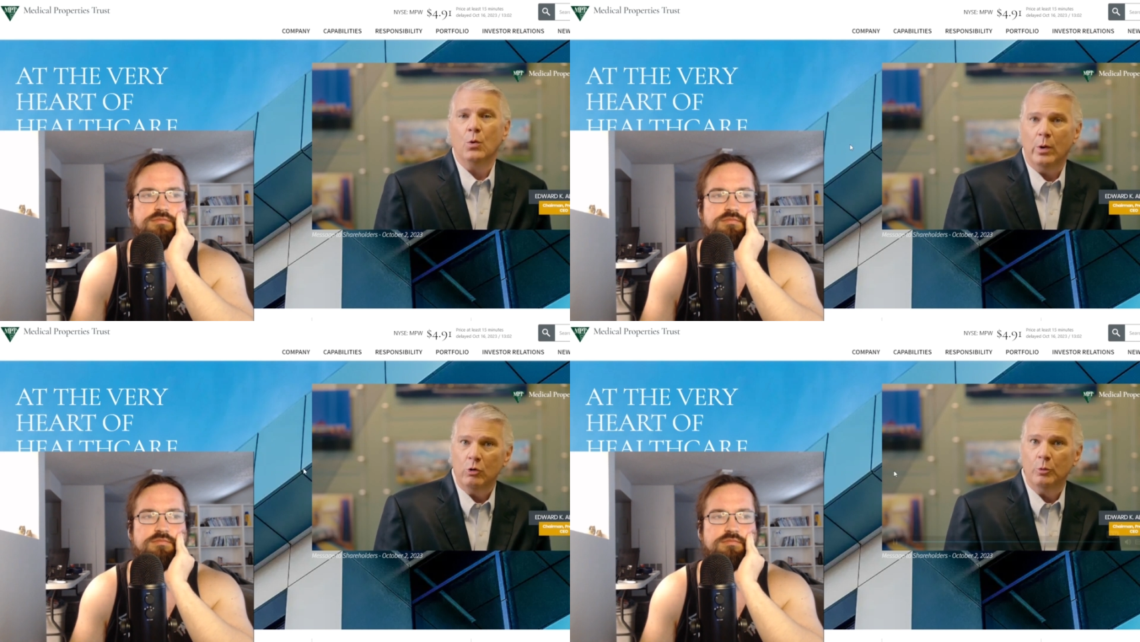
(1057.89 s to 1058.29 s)

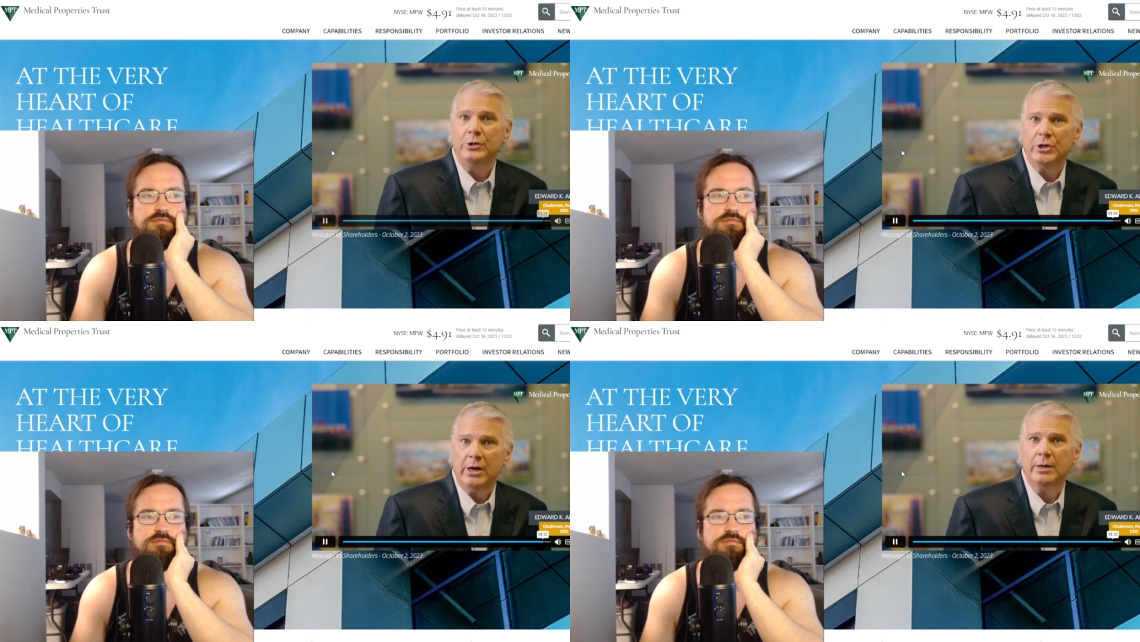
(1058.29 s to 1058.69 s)
Speaker 1: we will be
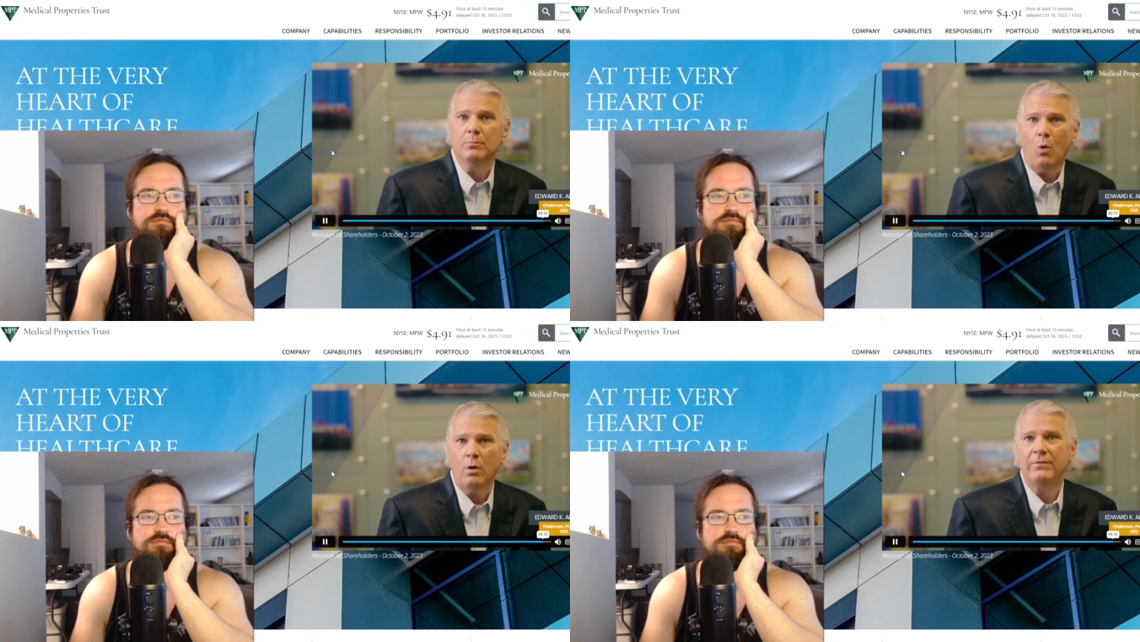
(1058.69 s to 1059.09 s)
sharing
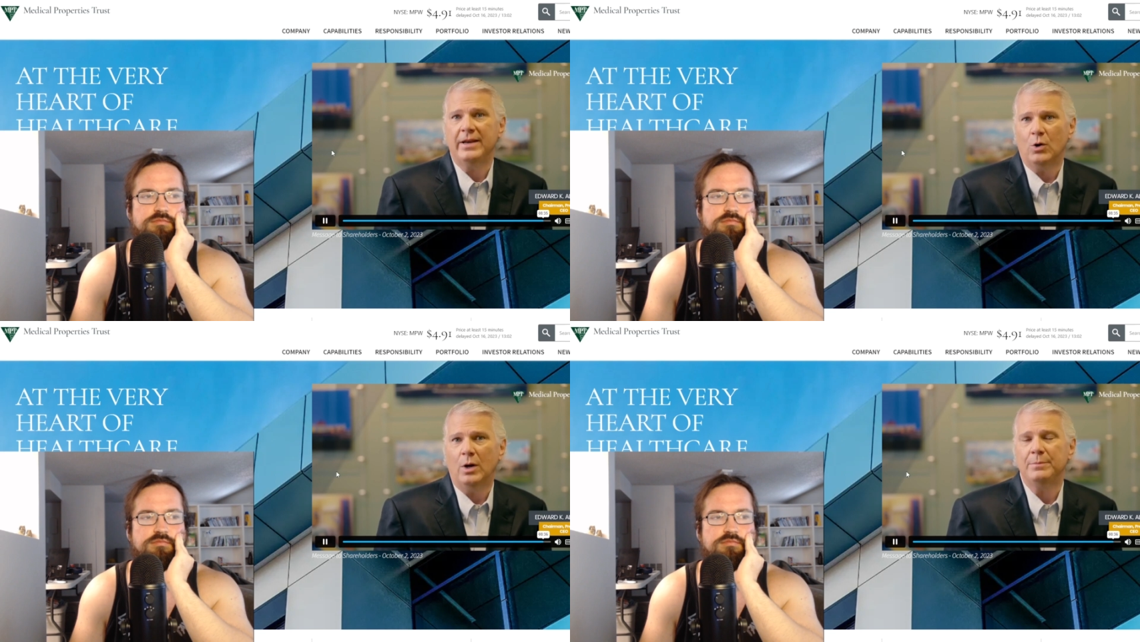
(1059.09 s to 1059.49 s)
more
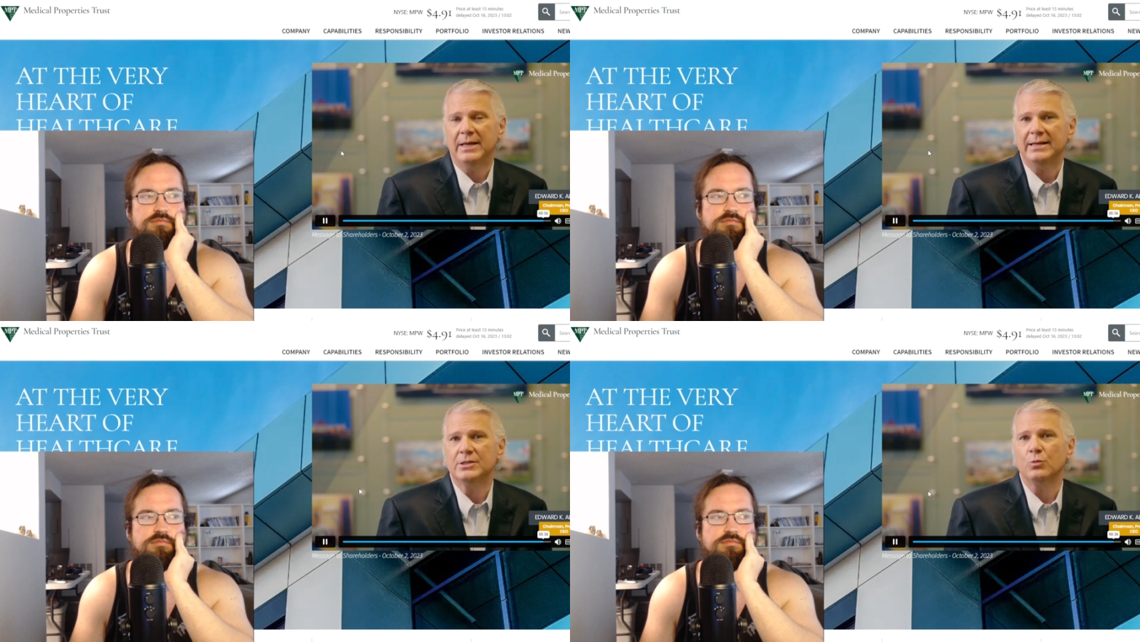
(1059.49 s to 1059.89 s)
video
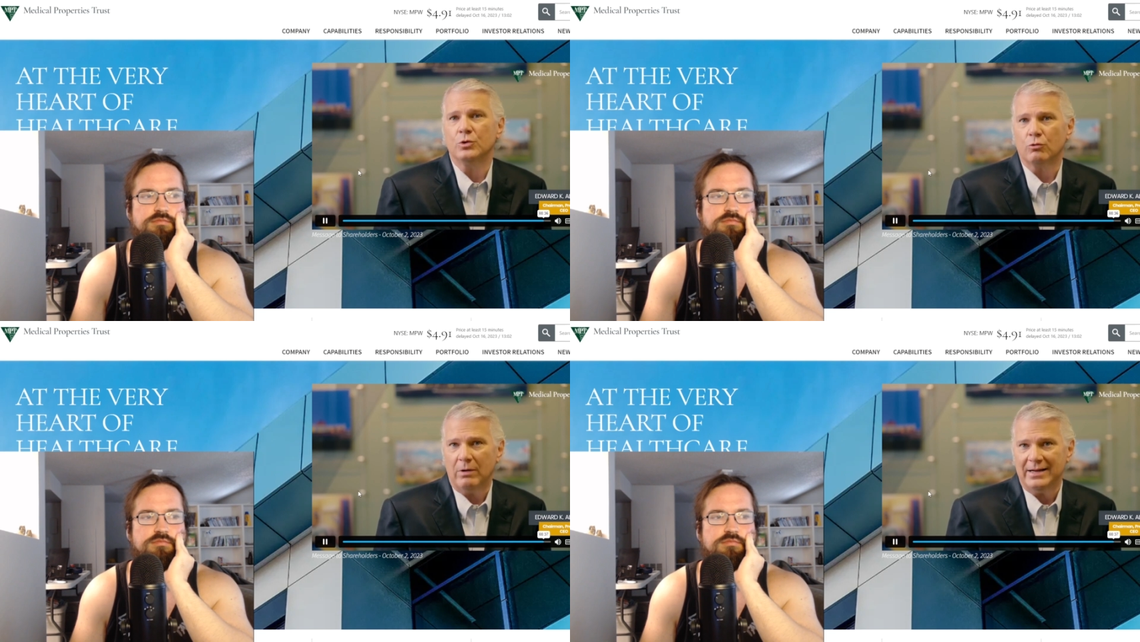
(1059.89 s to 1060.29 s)
updates
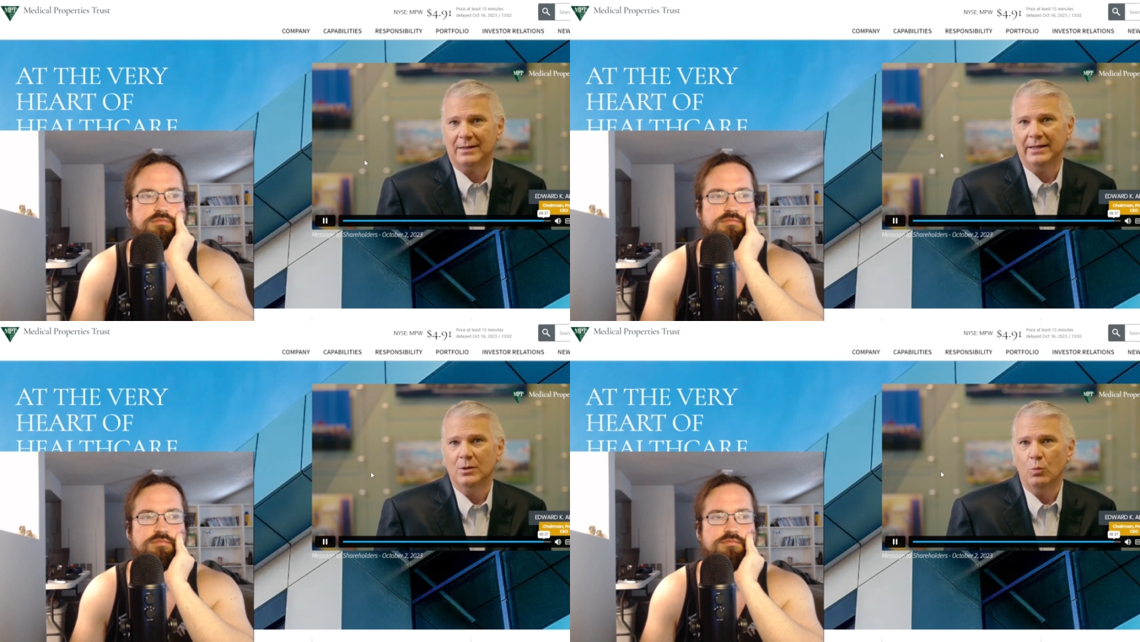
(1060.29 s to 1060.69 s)

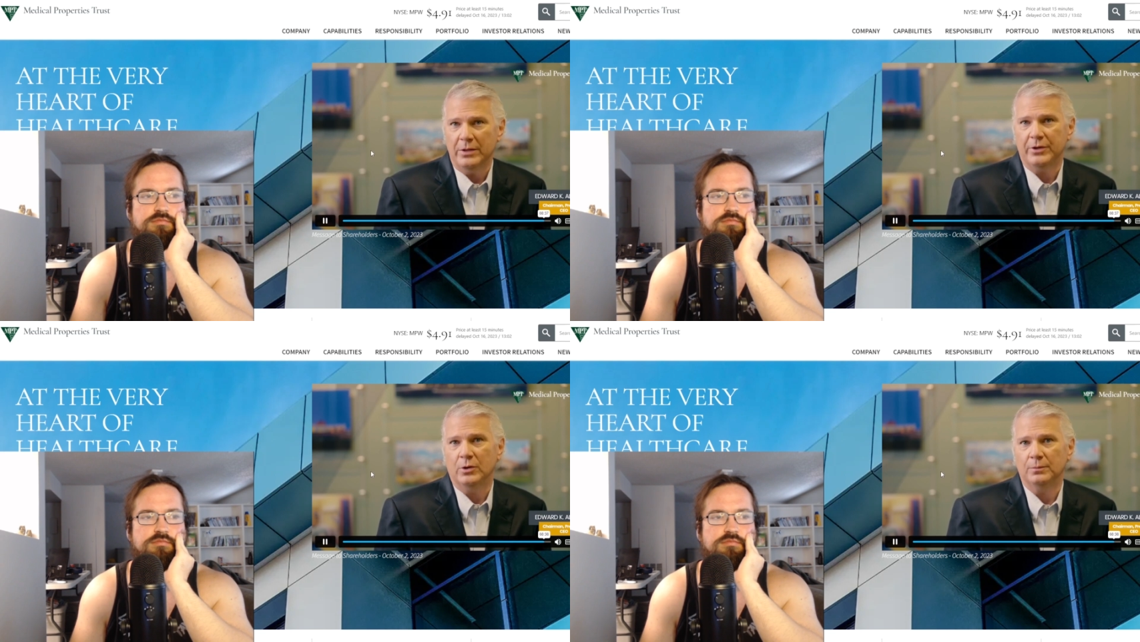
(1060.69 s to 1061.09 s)
directly
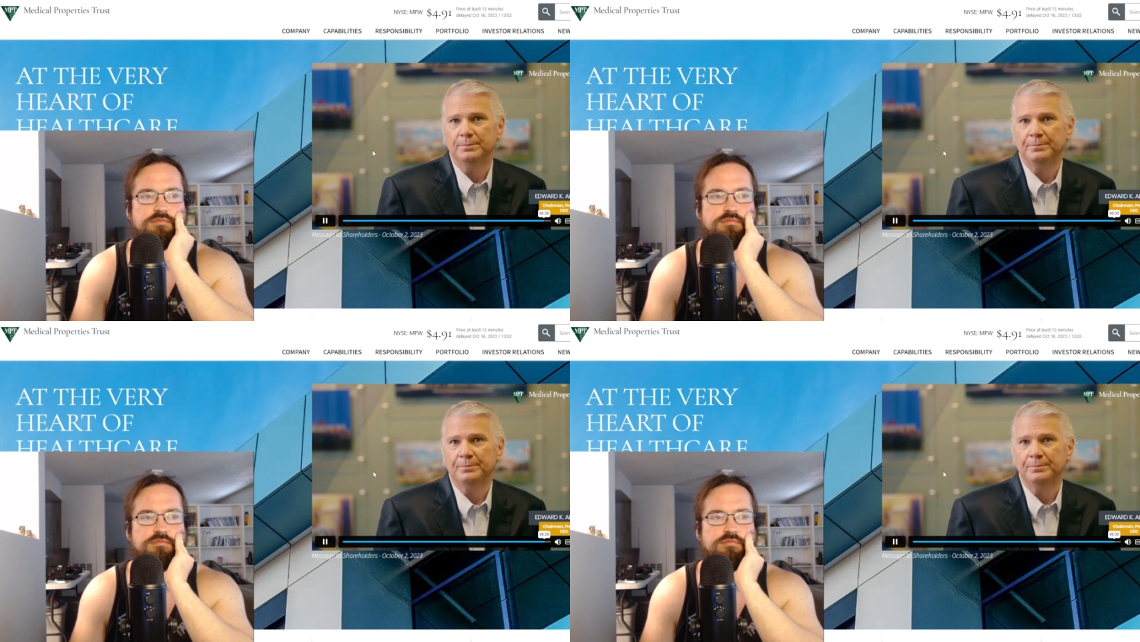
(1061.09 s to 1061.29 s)
with you.